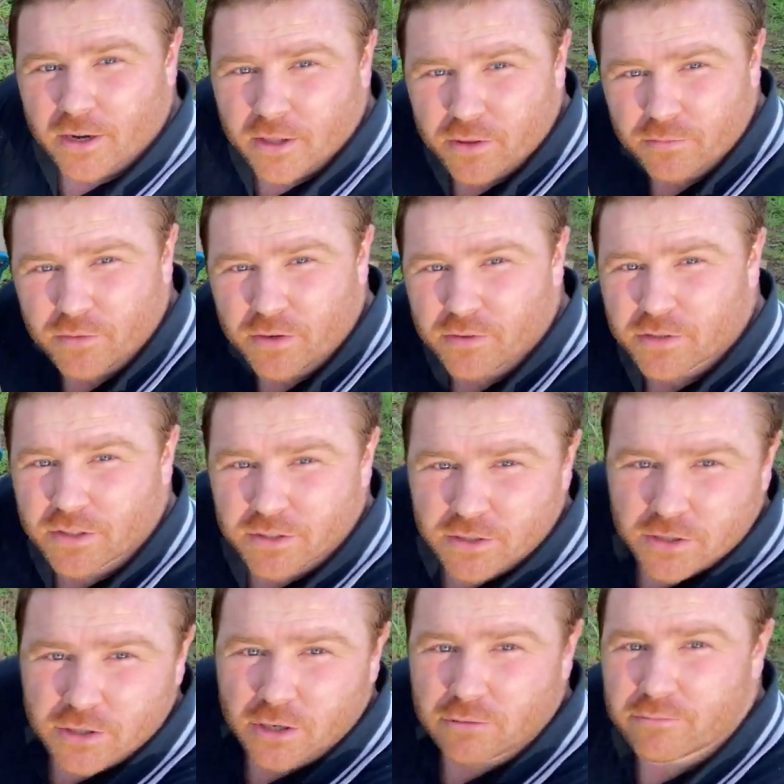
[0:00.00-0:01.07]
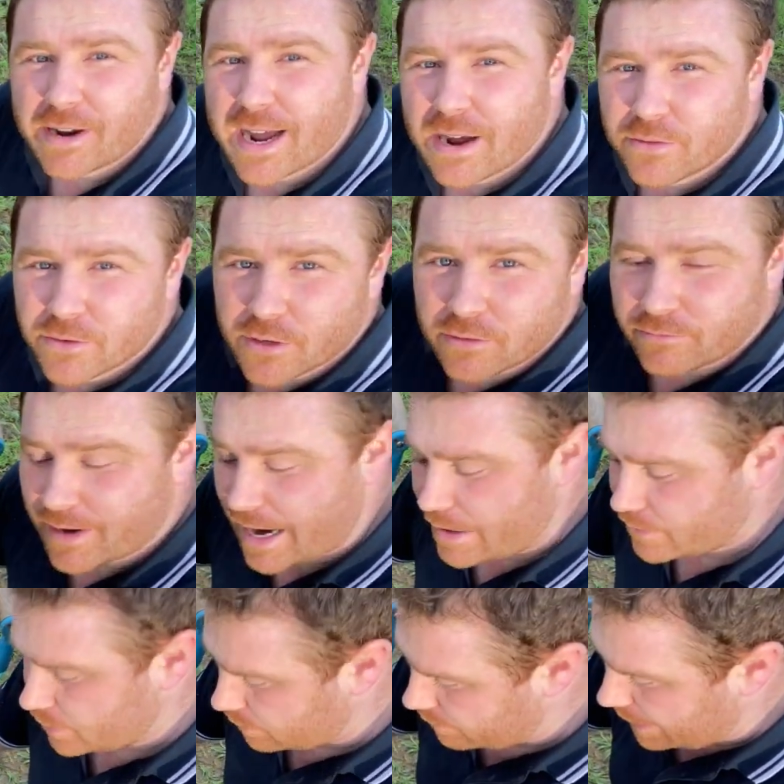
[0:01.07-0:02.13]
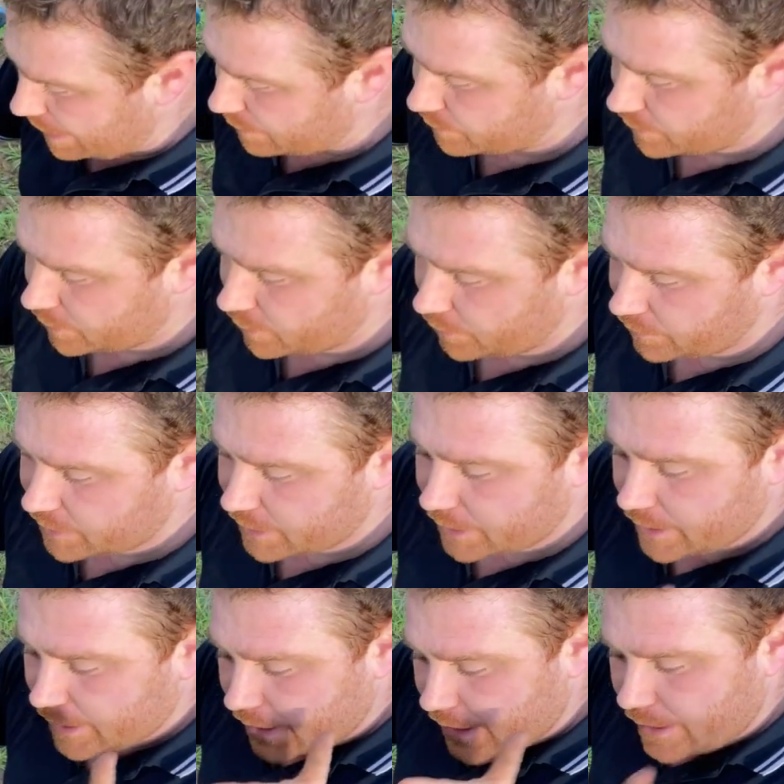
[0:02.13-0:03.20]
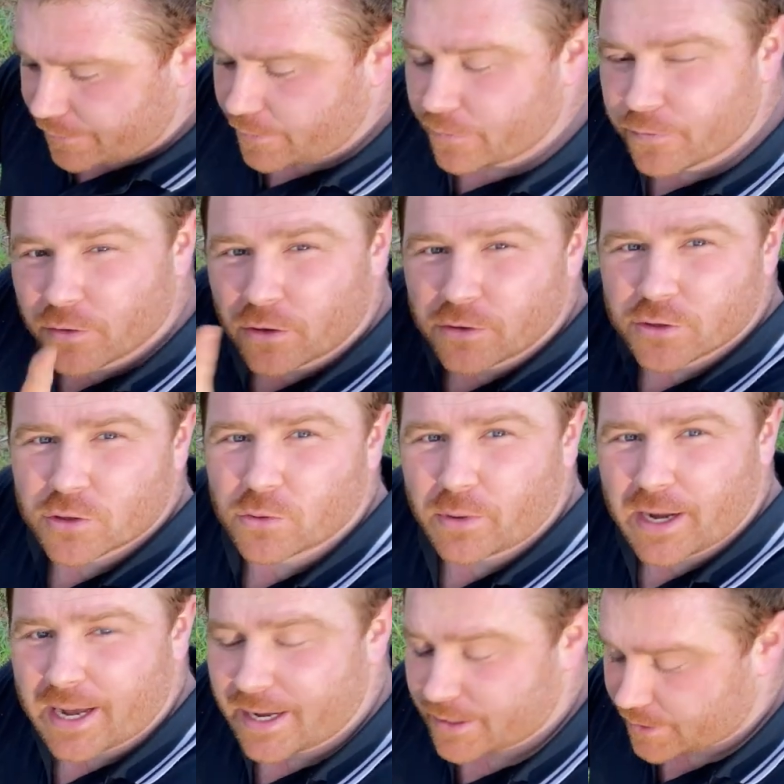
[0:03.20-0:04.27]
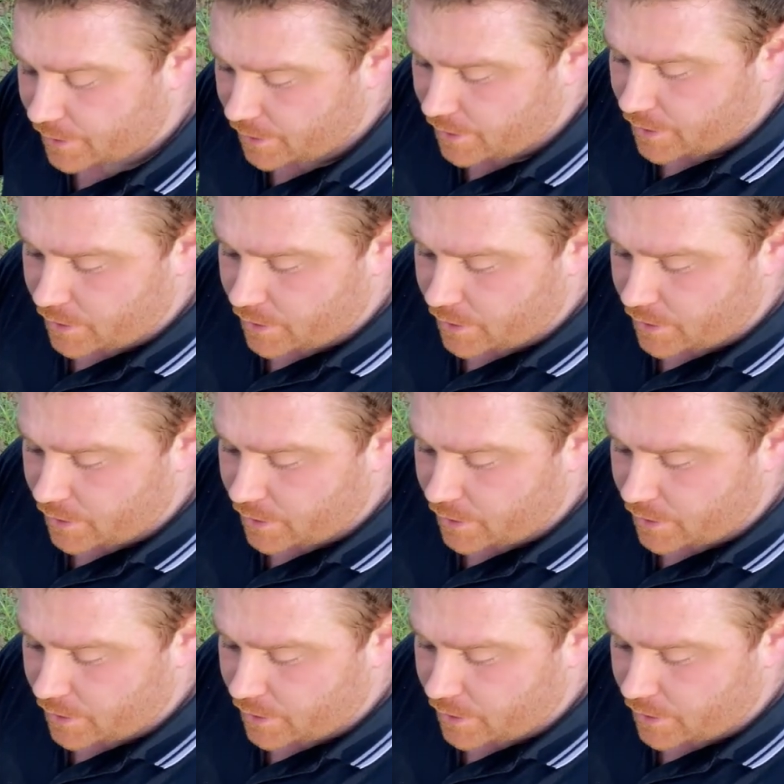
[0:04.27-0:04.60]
uh, the roots can just go round and round and round and obviously if you've got squares